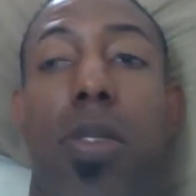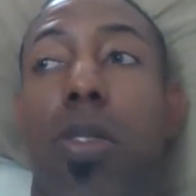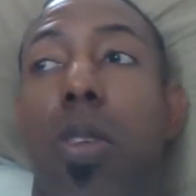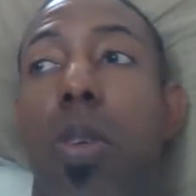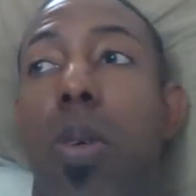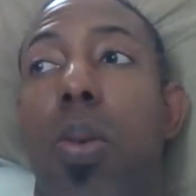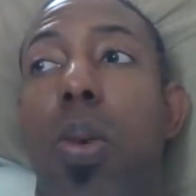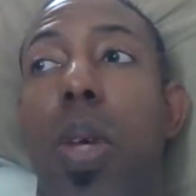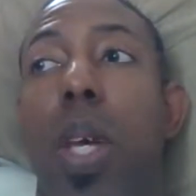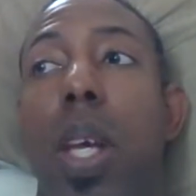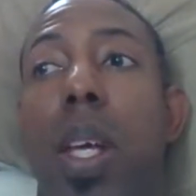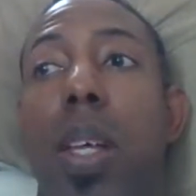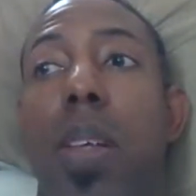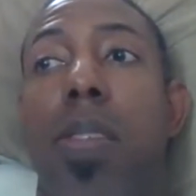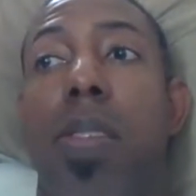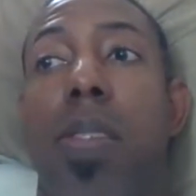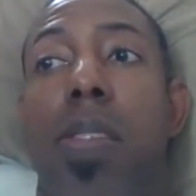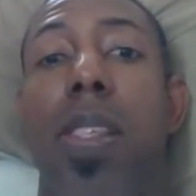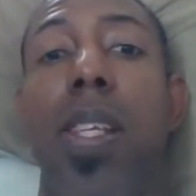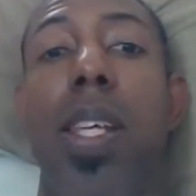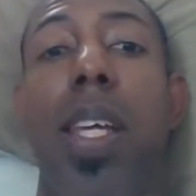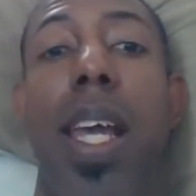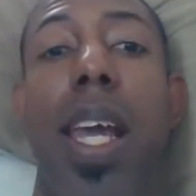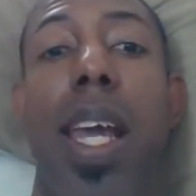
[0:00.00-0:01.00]
So
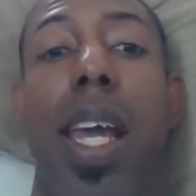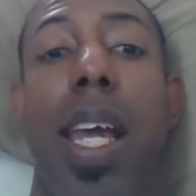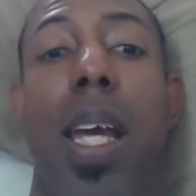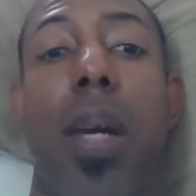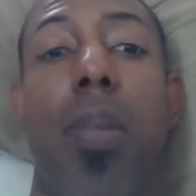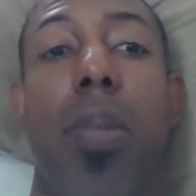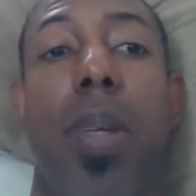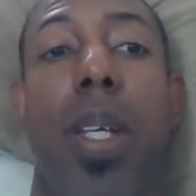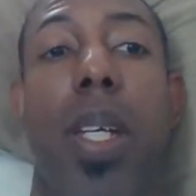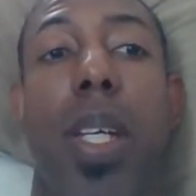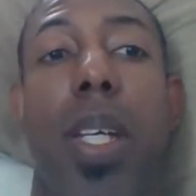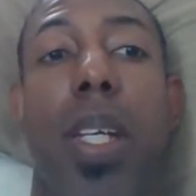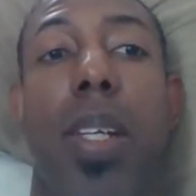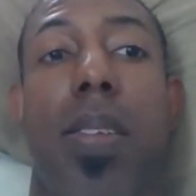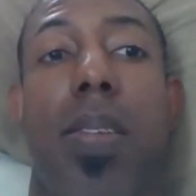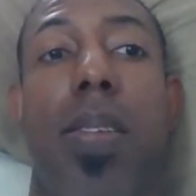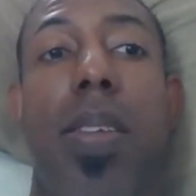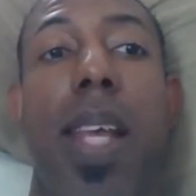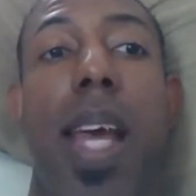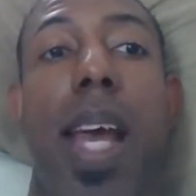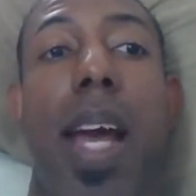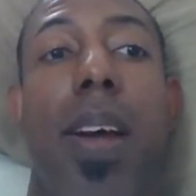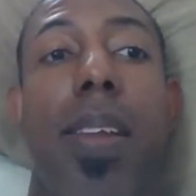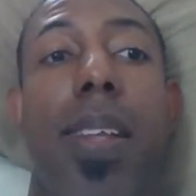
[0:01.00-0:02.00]
C-amp is
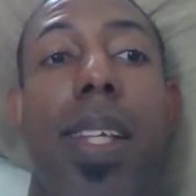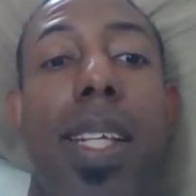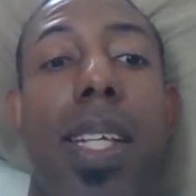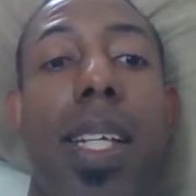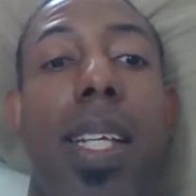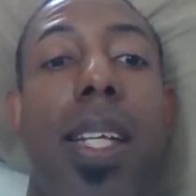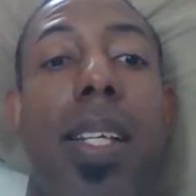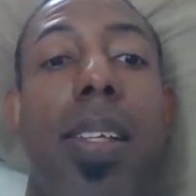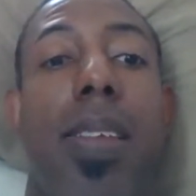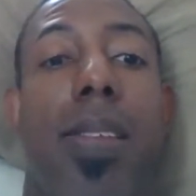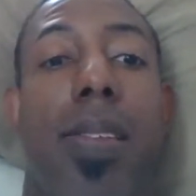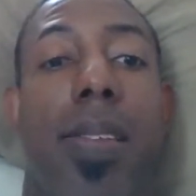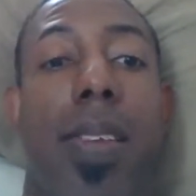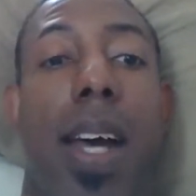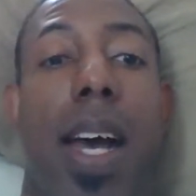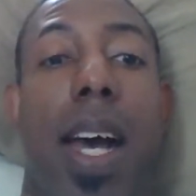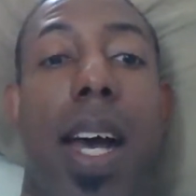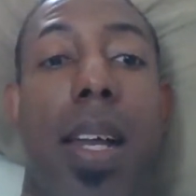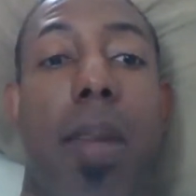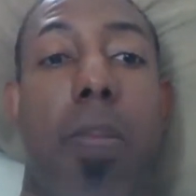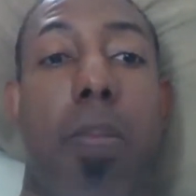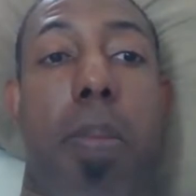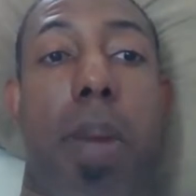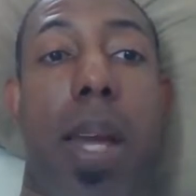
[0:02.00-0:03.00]
now the
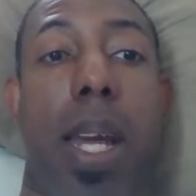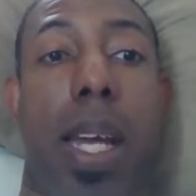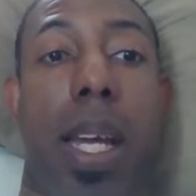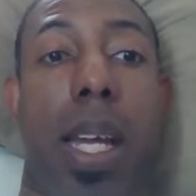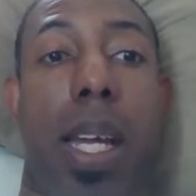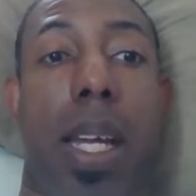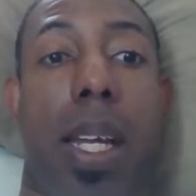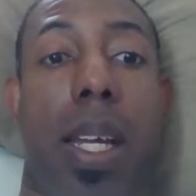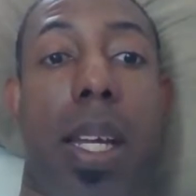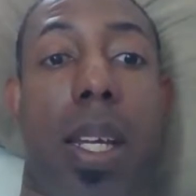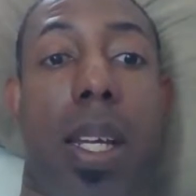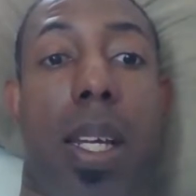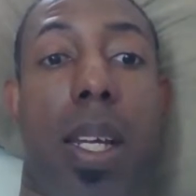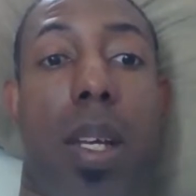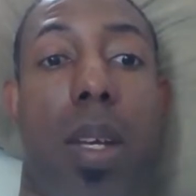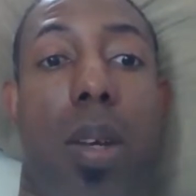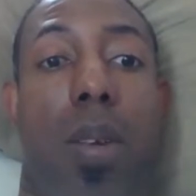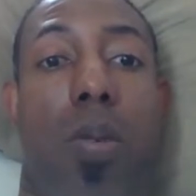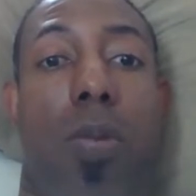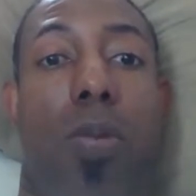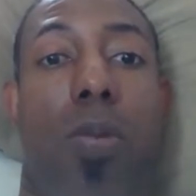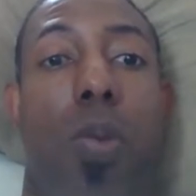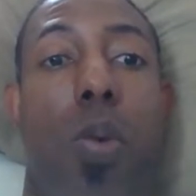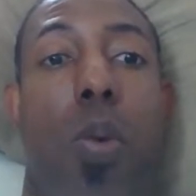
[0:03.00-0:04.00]
inside man
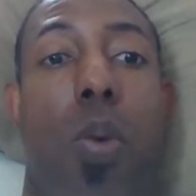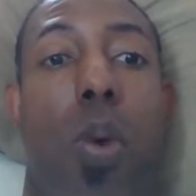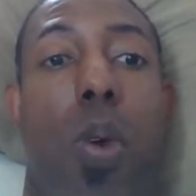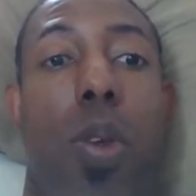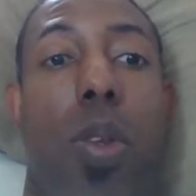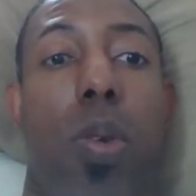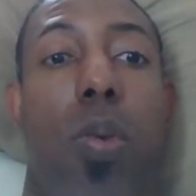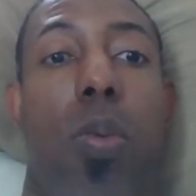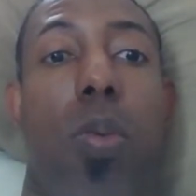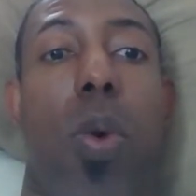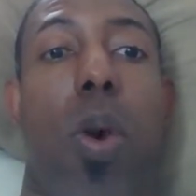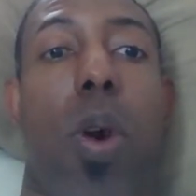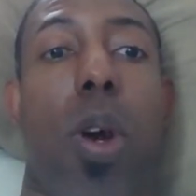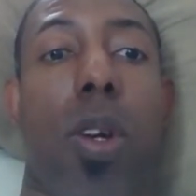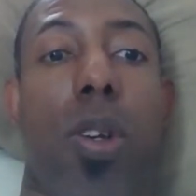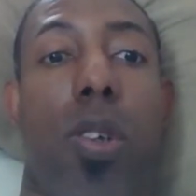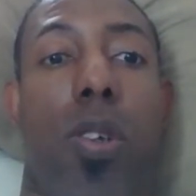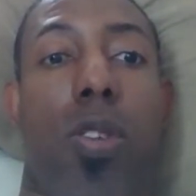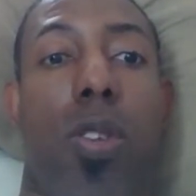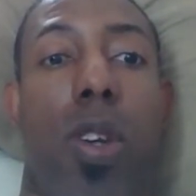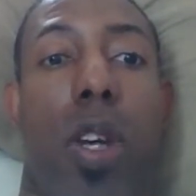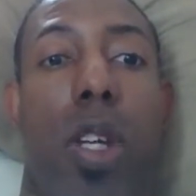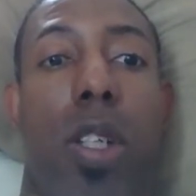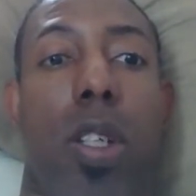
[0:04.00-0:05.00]
for the water
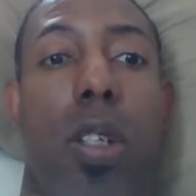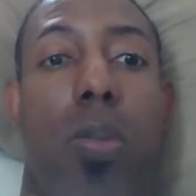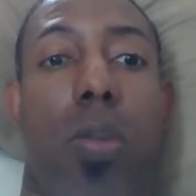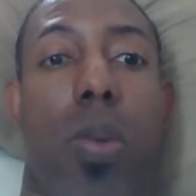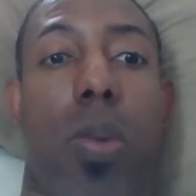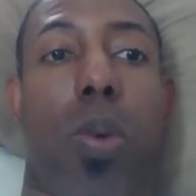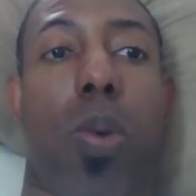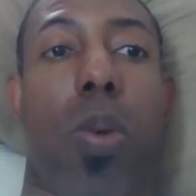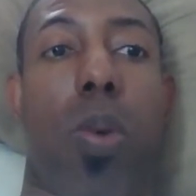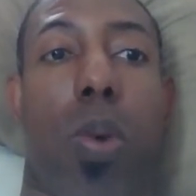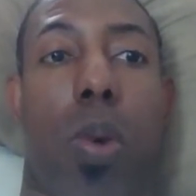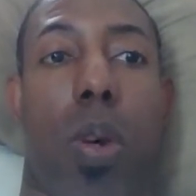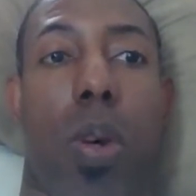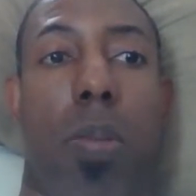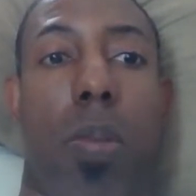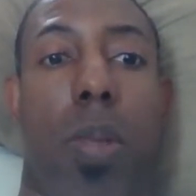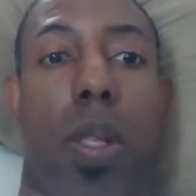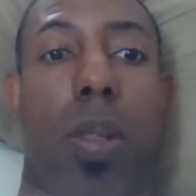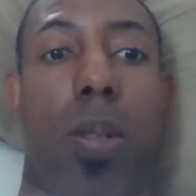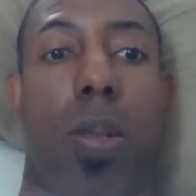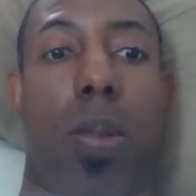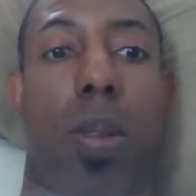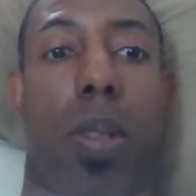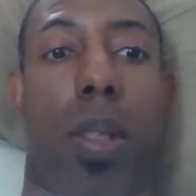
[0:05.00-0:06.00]
soluble
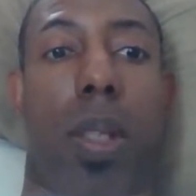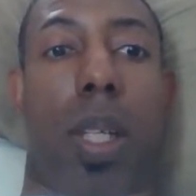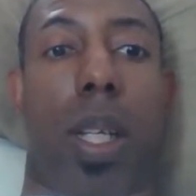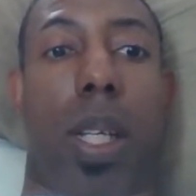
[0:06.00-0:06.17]
hormone.